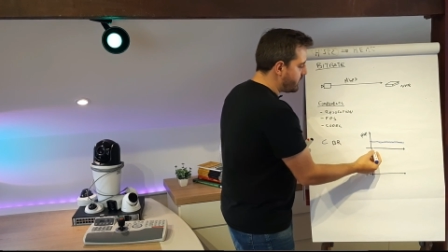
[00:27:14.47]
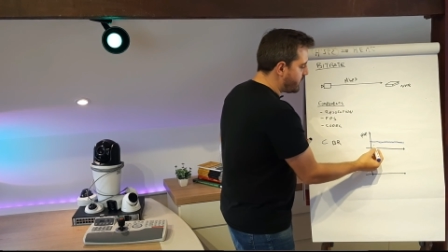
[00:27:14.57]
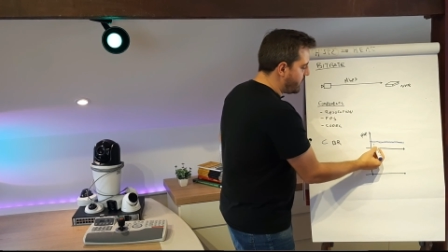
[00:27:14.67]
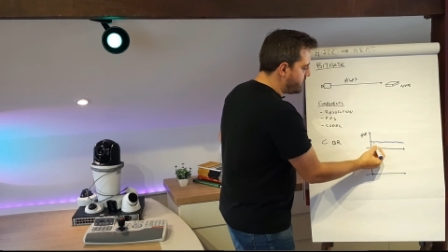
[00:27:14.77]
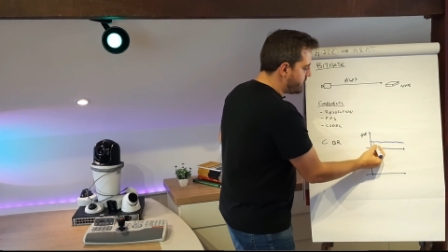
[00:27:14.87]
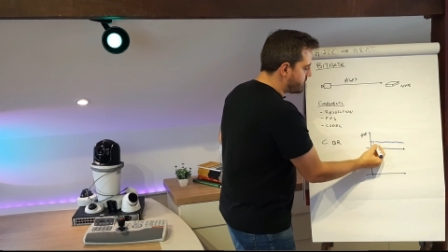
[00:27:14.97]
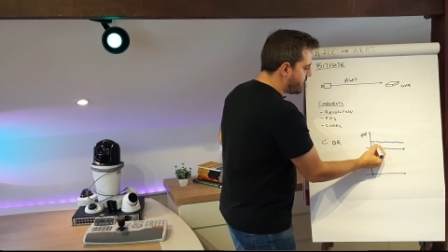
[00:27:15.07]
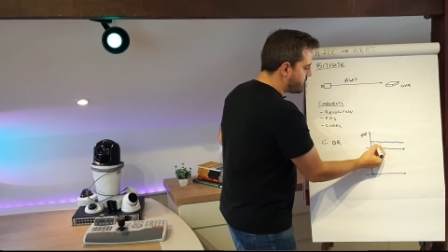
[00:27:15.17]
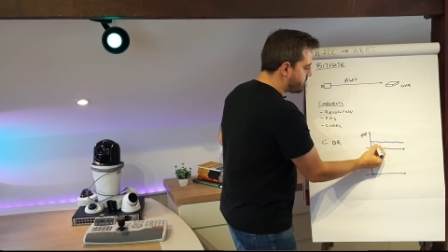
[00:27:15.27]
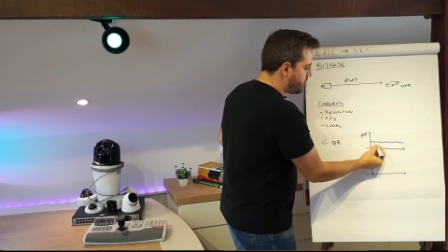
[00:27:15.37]
gaining
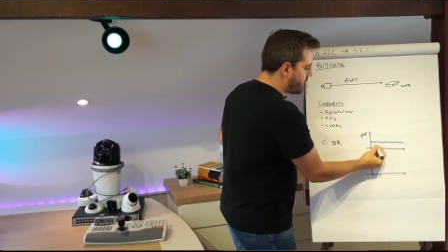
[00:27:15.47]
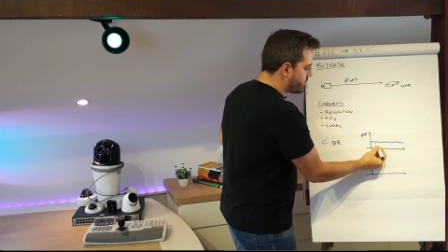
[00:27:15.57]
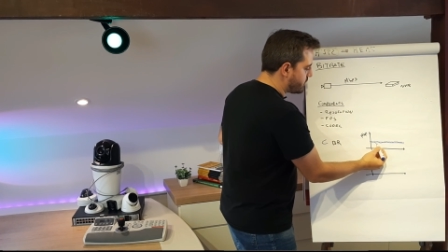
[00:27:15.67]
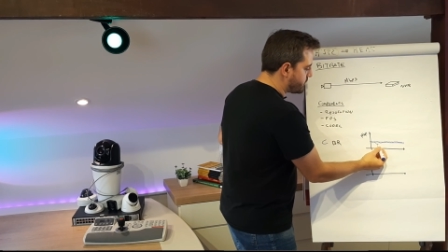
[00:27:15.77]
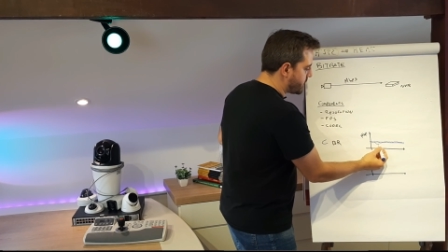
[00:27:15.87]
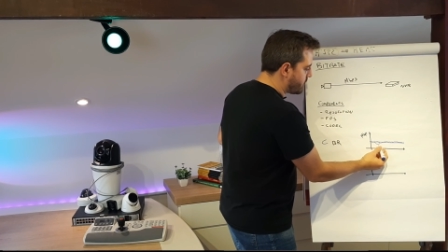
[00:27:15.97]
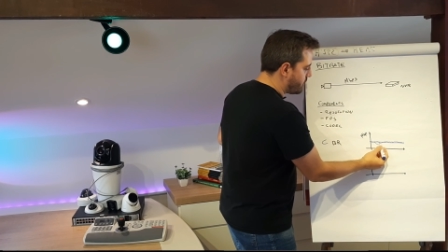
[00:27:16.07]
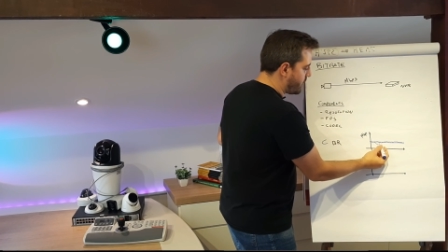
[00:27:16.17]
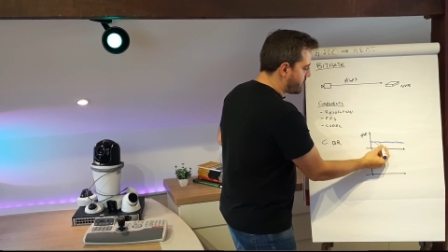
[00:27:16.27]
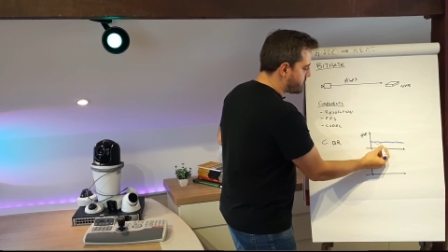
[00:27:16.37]
that part of the
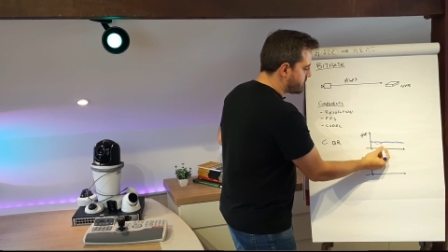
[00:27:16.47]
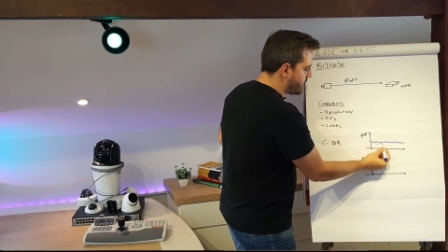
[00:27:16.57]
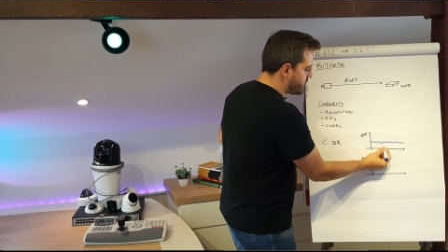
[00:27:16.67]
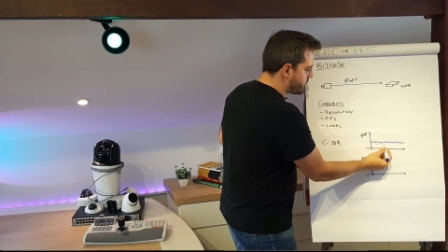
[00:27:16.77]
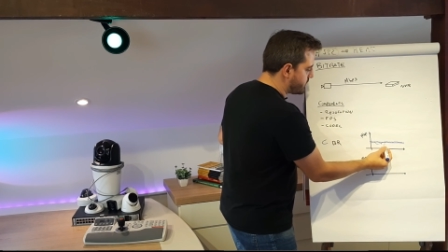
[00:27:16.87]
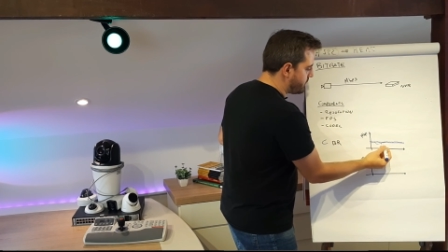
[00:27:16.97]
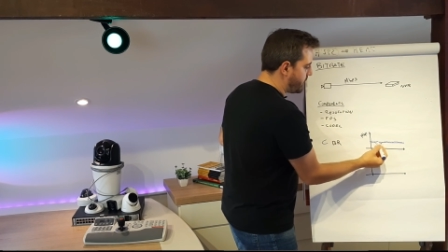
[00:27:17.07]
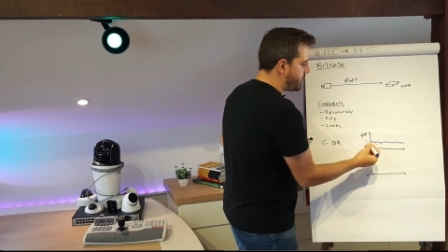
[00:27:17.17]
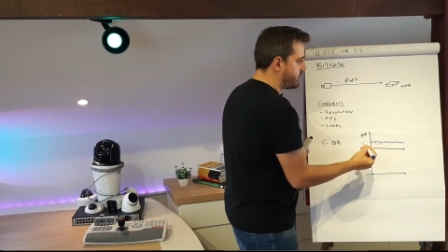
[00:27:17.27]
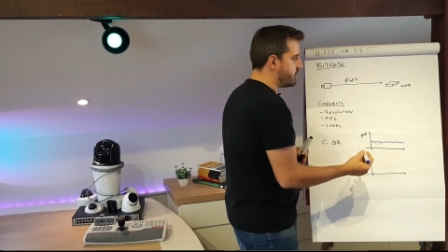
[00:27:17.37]
codec, that
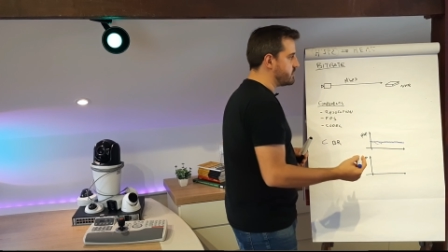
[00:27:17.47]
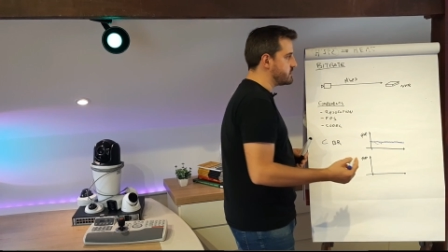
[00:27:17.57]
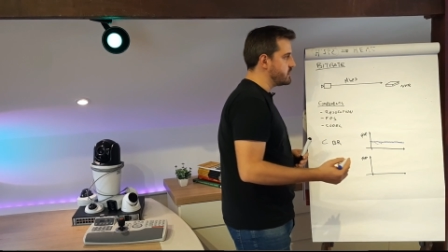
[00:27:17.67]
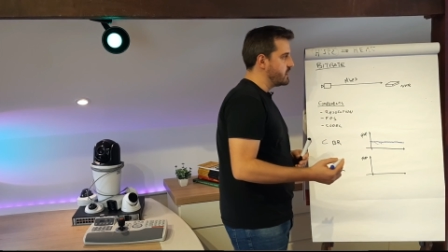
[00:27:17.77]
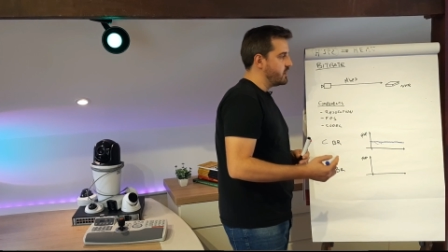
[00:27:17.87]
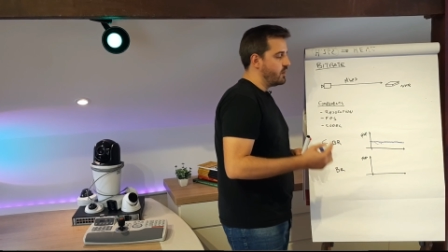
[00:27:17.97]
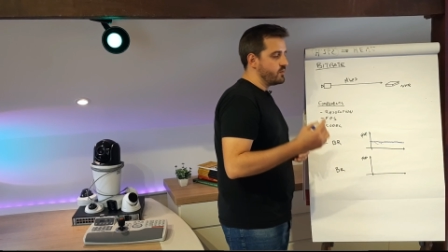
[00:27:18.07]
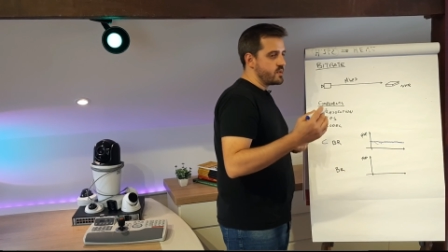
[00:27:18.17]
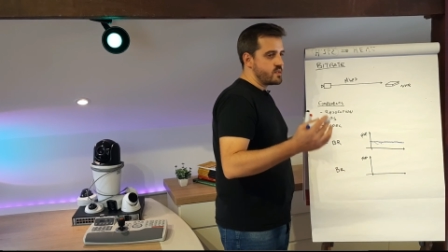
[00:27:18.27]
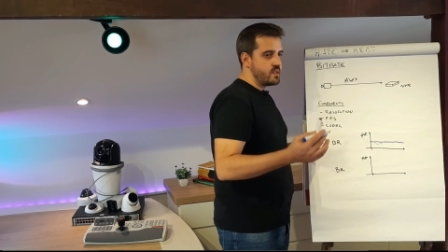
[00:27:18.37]
depending on
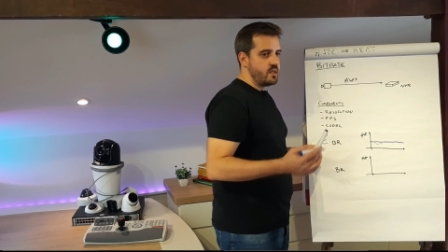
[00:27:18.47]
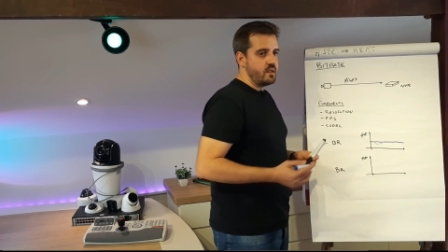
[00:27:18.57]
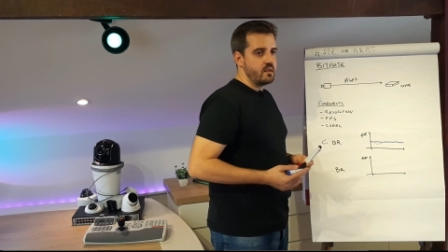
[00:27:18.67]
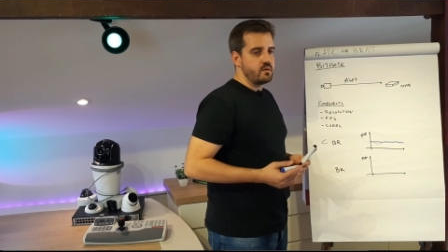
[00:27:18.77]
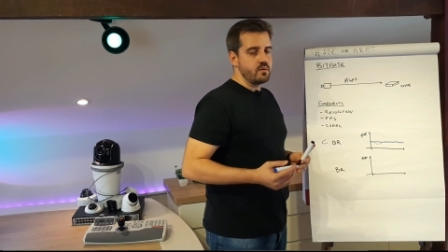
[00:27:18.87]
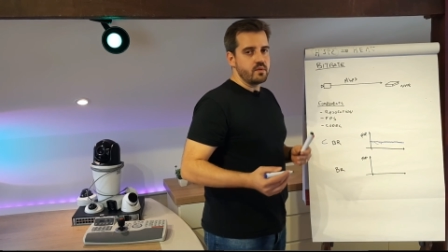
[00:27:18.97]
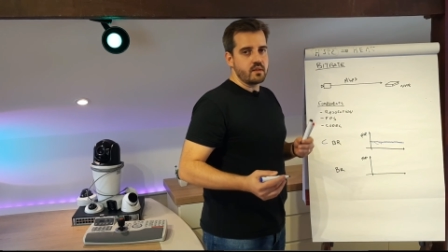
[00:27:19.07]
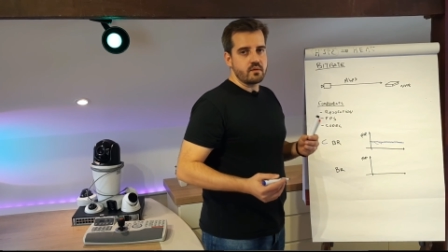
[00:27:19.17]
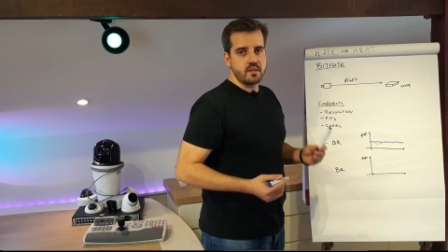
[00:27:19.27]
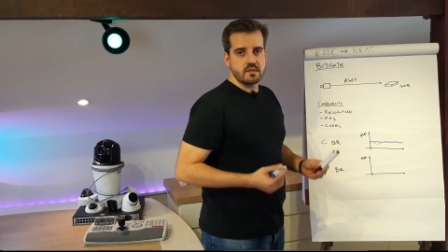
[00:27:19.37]
the scene it will
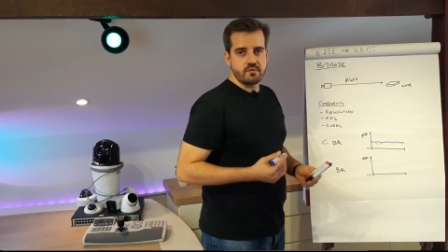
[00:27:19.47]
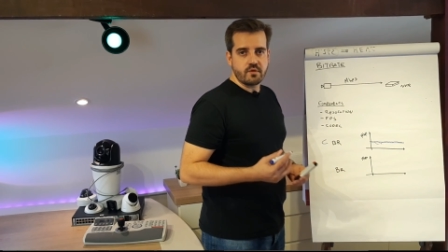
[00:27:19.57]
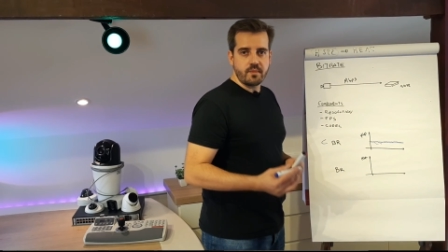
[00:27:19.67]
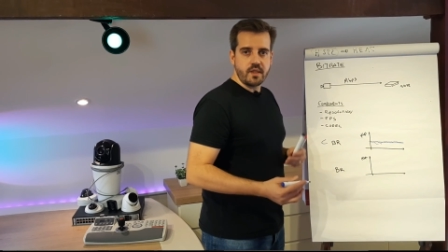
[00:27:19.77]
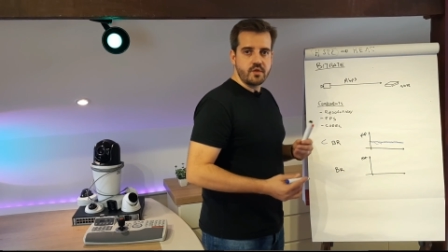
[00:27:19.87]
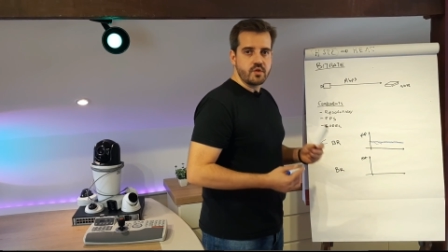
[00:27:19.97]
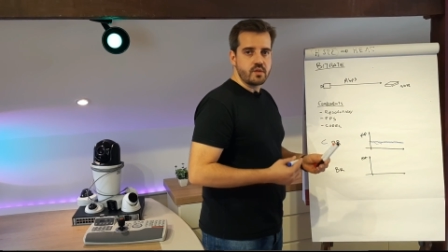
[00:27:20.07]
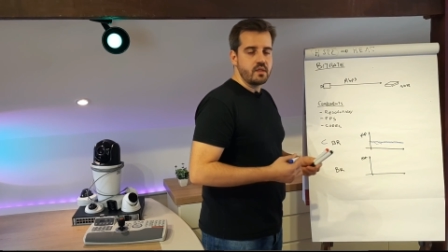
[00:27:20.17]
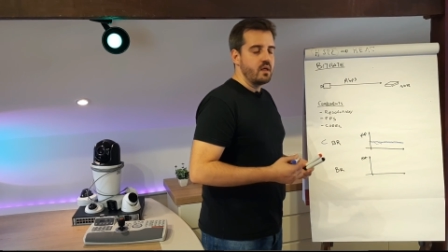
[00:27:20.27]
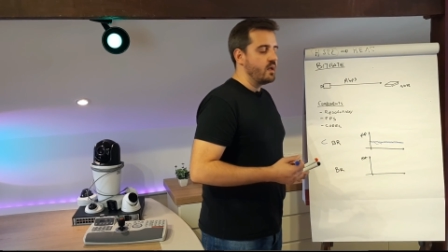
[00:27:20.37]
decrease the
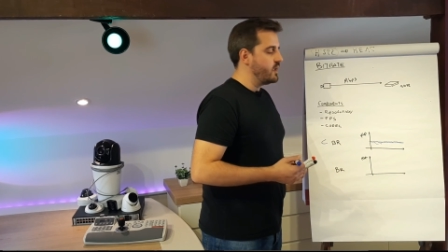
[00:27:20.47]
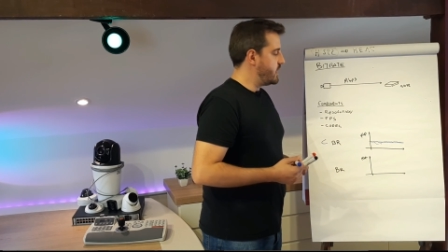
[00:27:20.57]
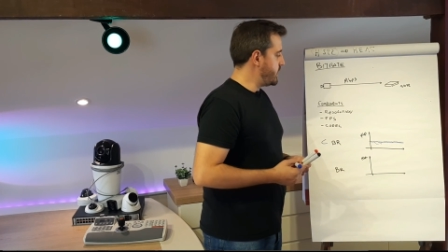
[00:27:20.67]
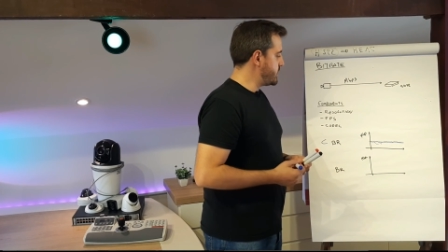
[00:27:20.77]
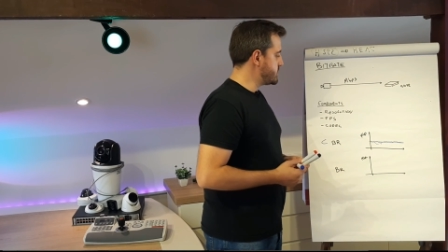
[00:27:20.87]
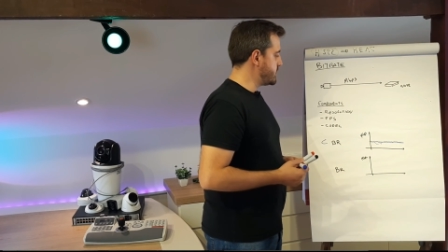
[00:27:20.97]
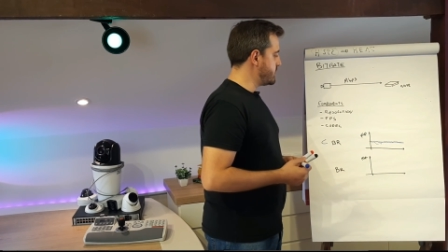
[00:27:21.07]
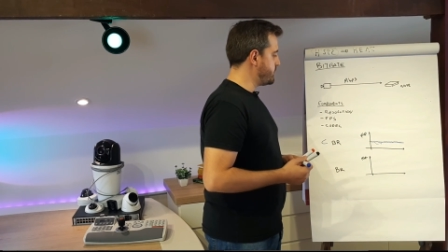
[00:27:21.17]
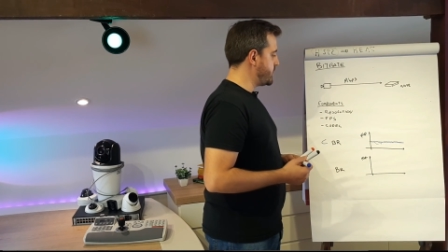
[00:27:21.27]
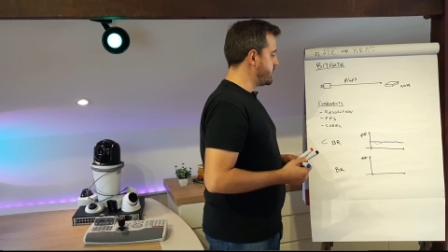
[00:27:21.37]
information
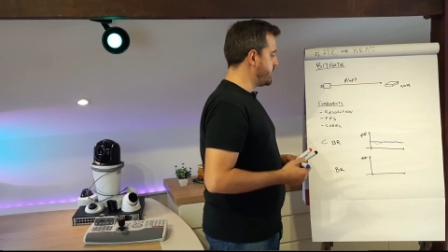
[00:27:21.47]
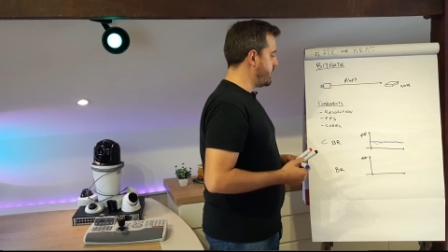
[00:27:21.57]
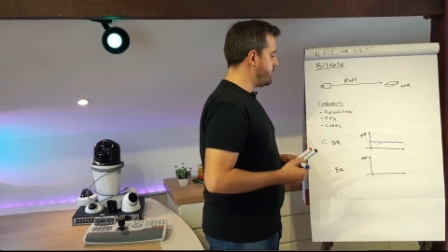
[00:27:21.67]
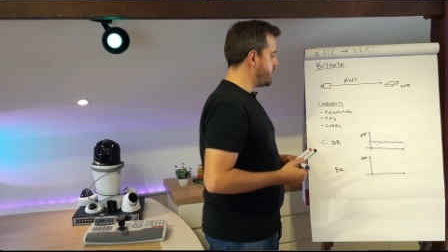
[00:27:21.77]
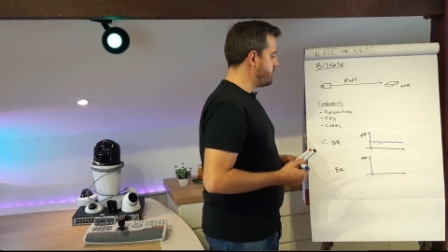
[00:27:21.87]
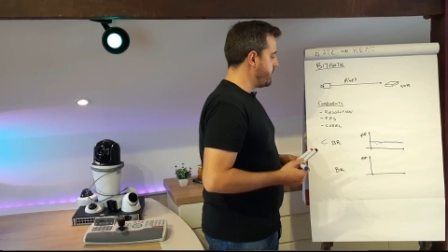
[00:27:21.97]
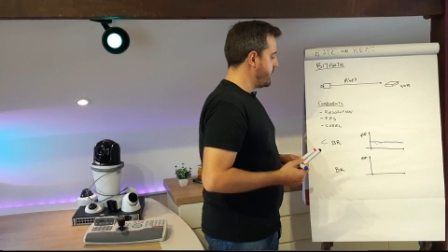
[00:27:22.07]
sent by the camera.